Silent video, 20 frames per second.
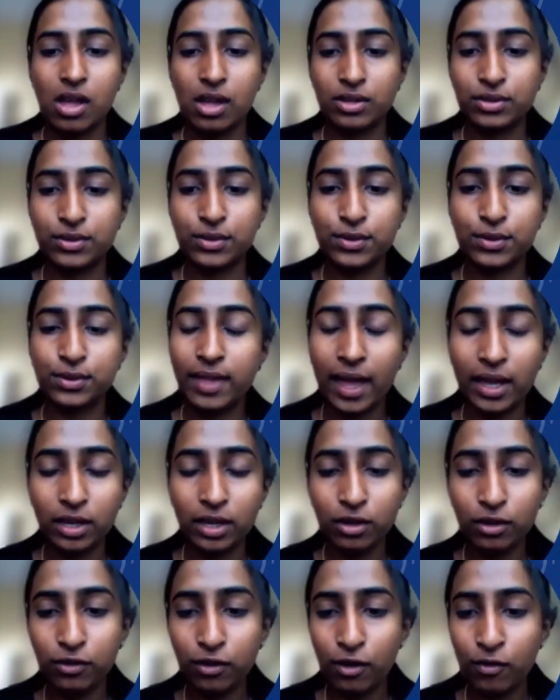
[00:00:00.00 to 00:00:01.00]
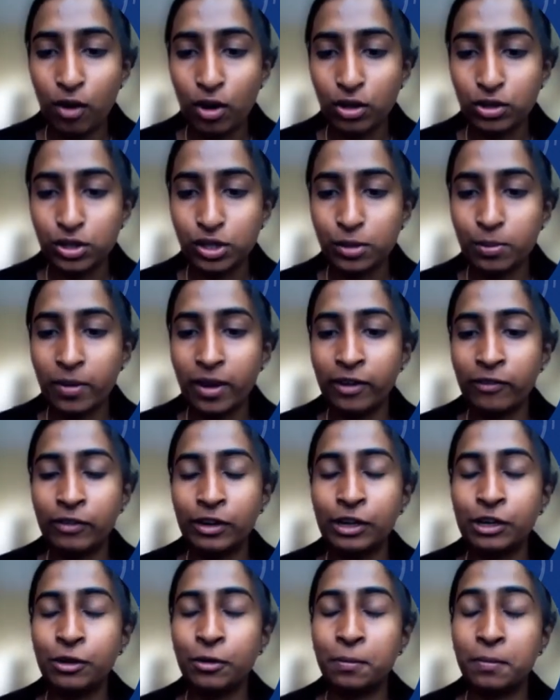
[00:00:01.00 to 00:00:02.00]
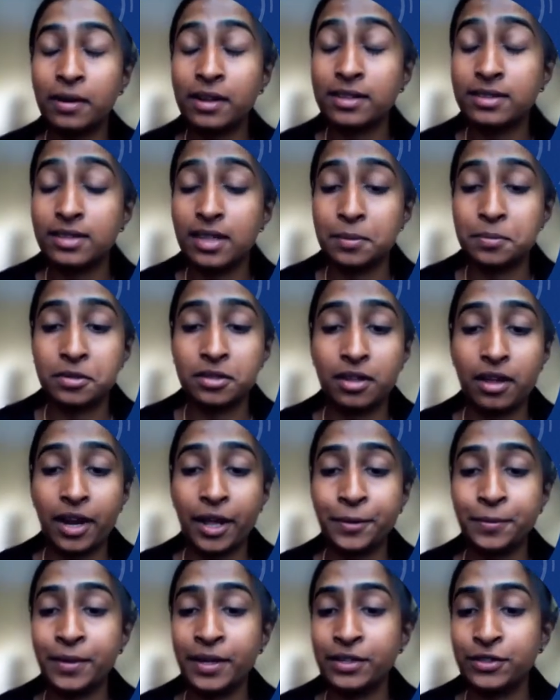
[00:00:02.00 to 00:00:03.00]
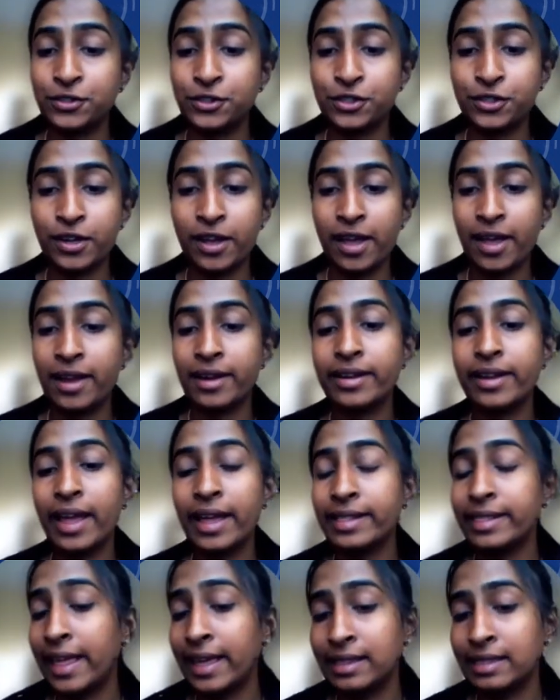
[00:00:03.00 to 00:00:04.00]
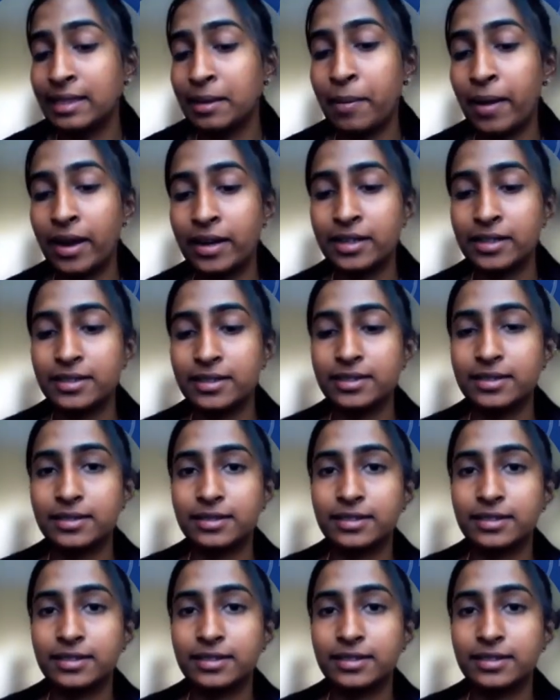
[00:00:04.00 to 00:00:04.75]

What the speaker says: So thank you for watching my video. Please subscribe and share and like the button.